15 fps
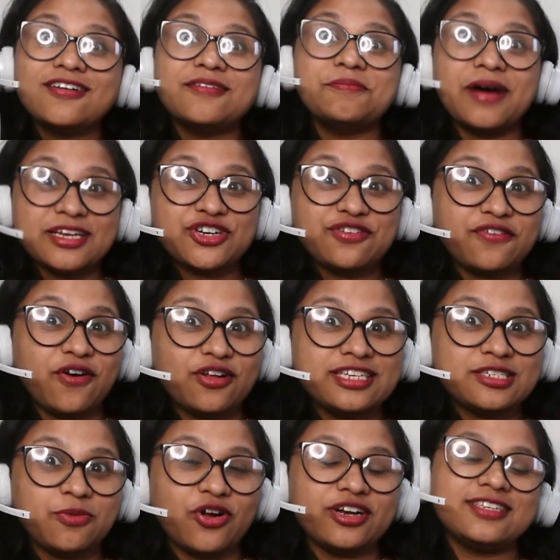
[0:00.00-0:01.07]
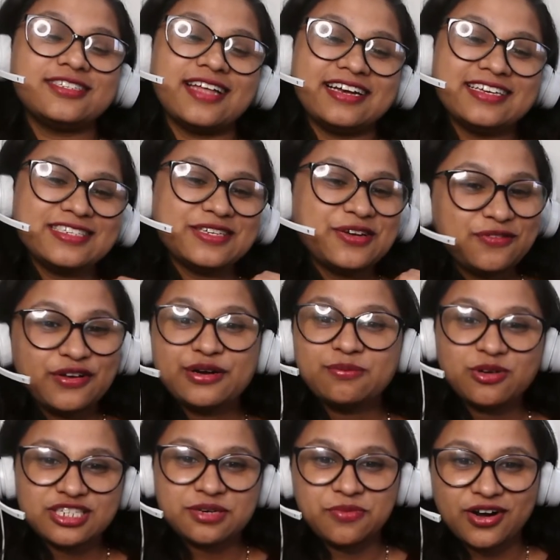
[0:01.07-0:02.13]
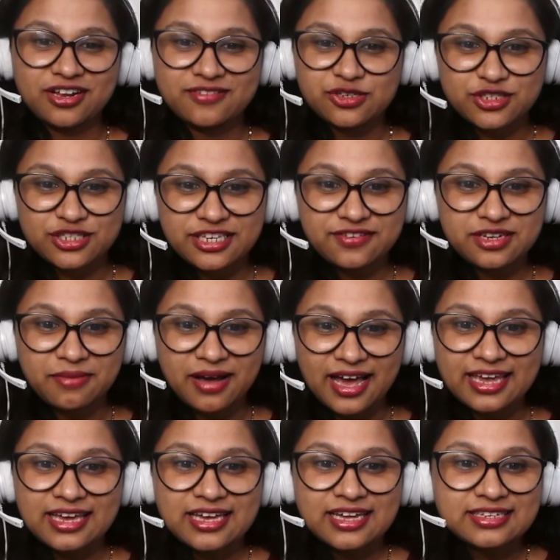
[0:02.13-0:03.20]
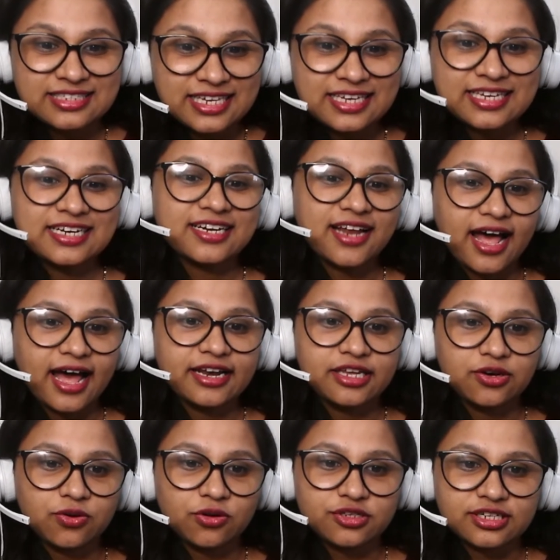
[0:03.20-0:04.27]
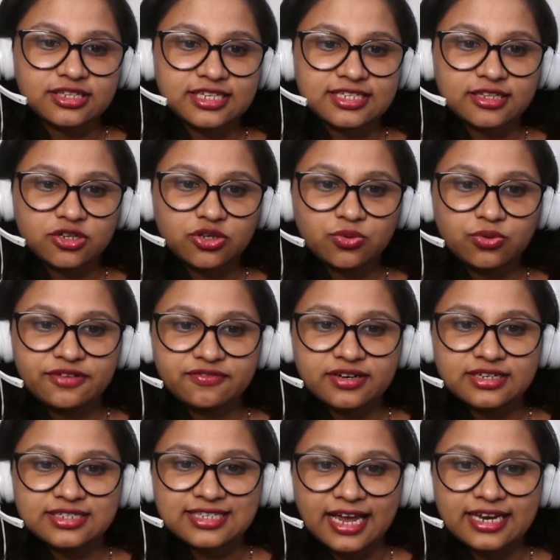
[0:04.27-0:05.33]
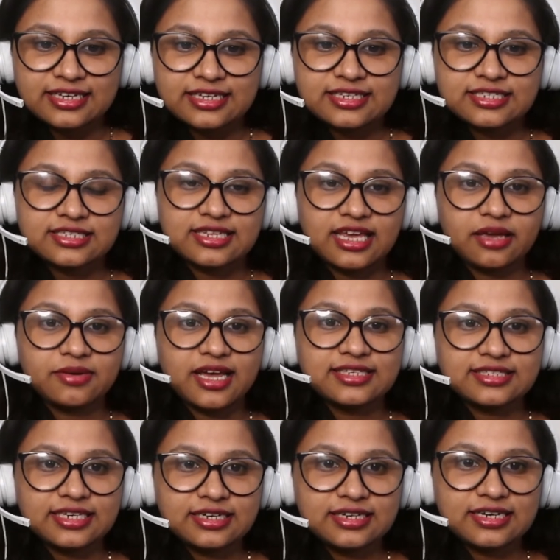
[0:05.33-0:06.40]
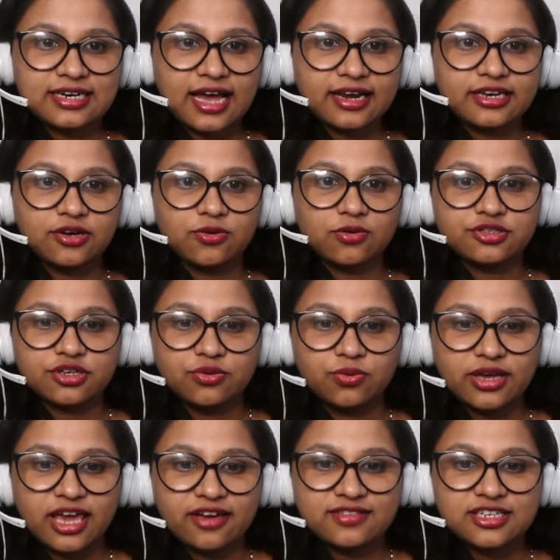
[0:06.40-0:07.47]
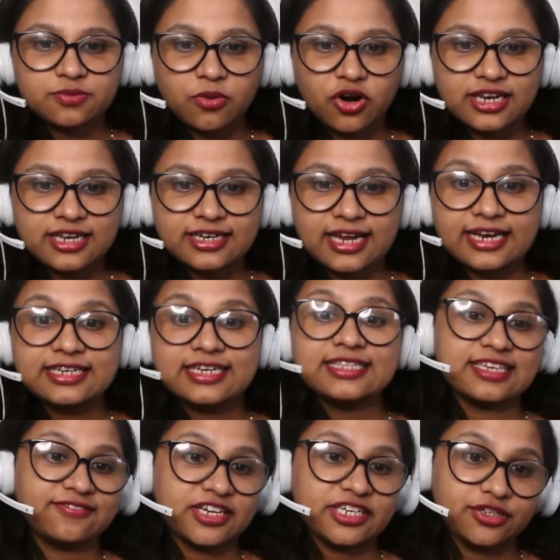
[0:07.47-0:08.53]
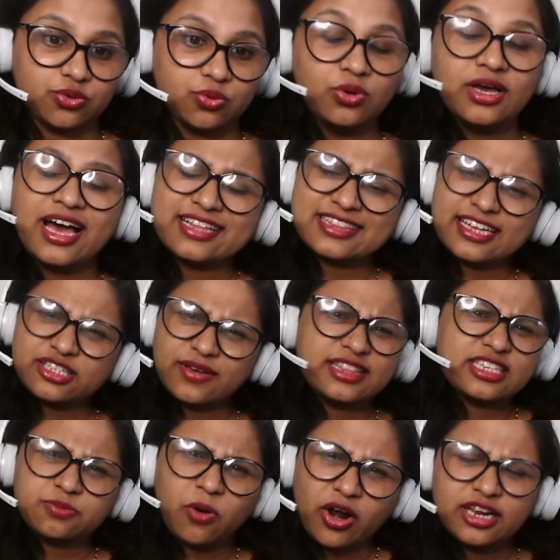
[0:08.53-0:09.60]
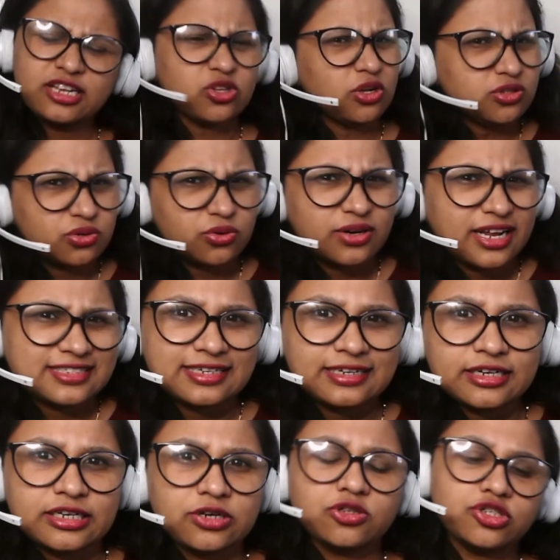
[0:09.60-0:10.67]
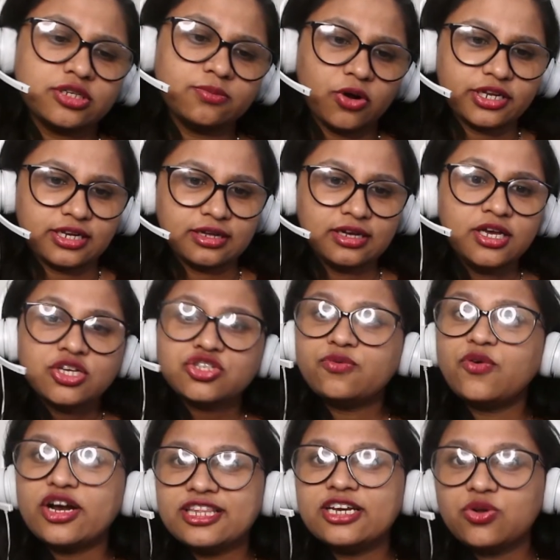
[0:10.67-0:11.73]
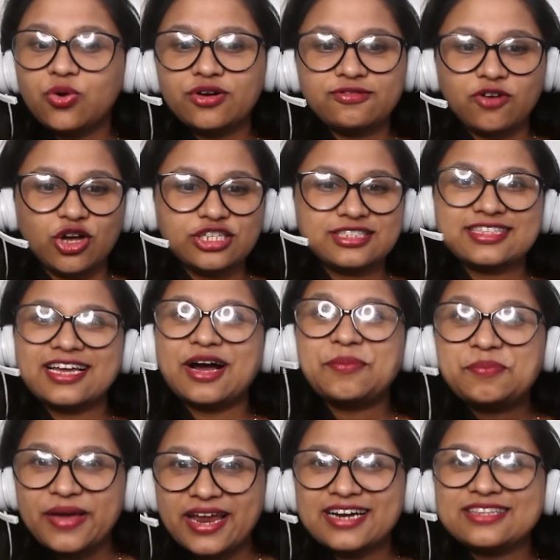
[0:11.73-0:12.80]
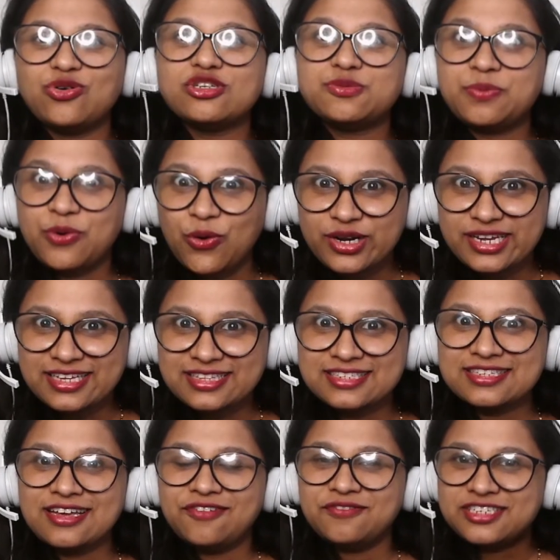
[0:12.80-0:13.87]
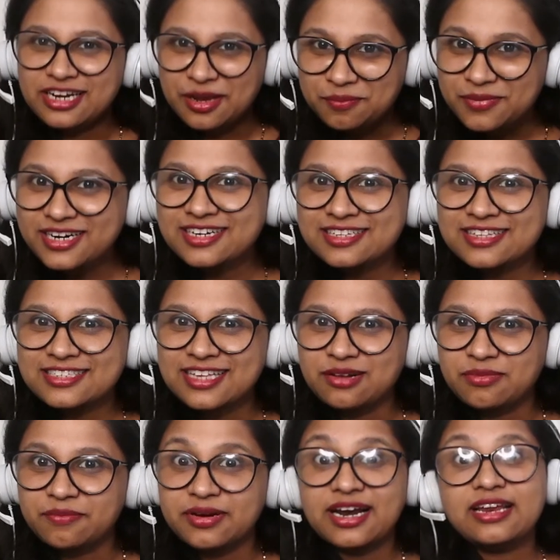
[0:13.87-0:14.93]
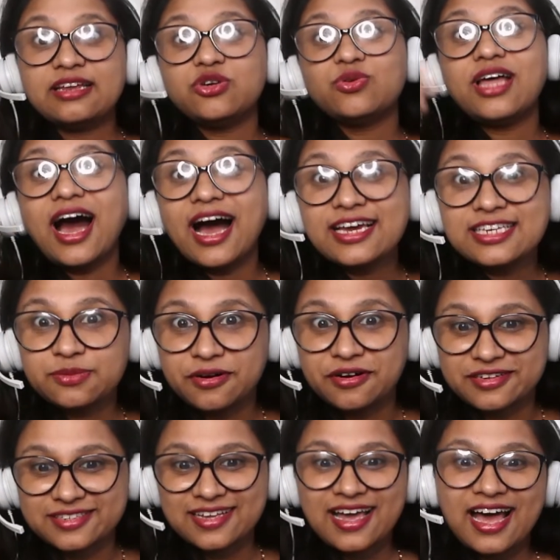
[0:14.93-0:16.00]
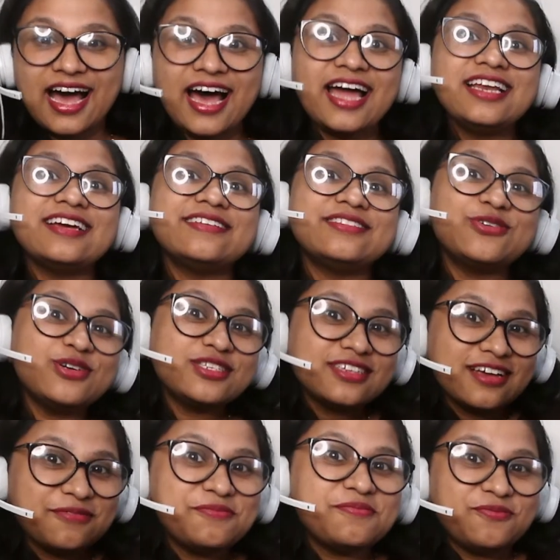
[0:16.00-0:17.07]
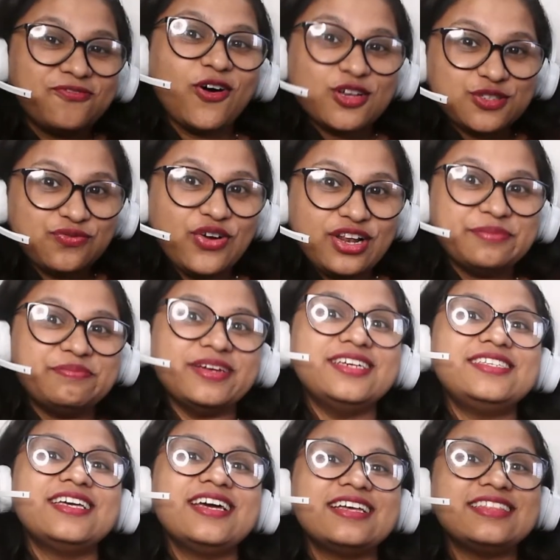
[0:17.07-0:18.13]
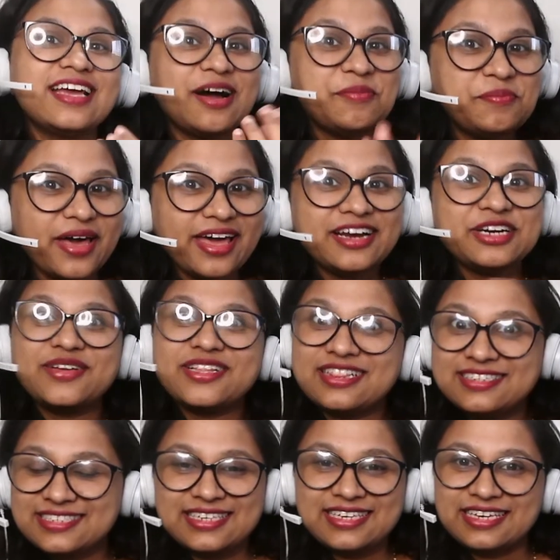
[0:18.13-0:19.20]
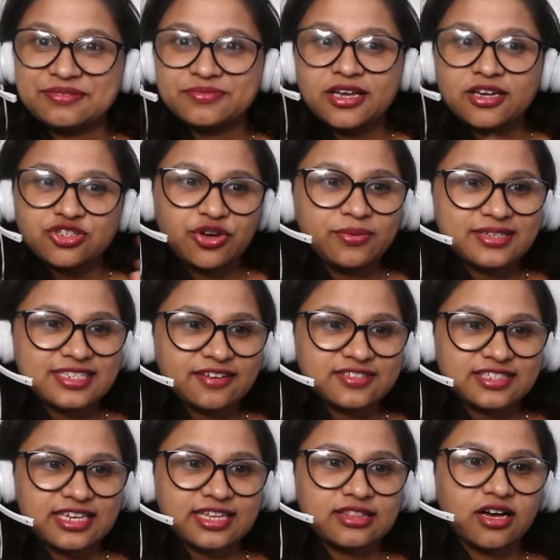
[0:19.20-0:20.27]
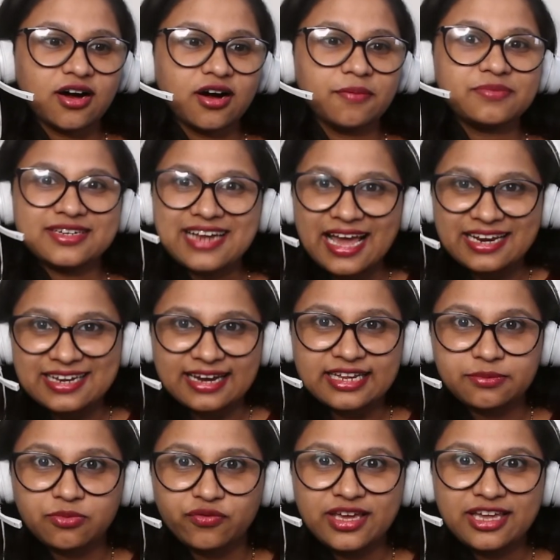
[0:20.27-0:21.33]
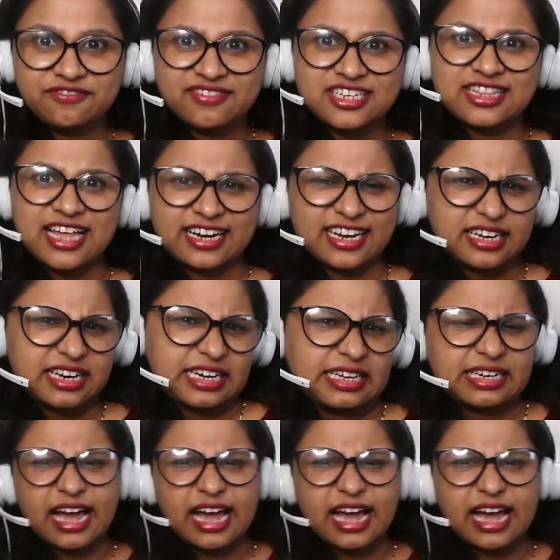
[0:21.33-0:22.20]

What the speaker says: master of all these models, that is fluid mosaic model, which was given by Singer and Nicholson. These are the 2 different scientists named as Singer and Nicholson who gave this model in 1972, and that's why this model is also known as Singer-Nicholson model. So what they told was, they compared those proteins which are embedded in the cell membrane to the icebergs, and those phospholipids, they compare it with sea. So you must have seen the Titanic movie in which that Titanic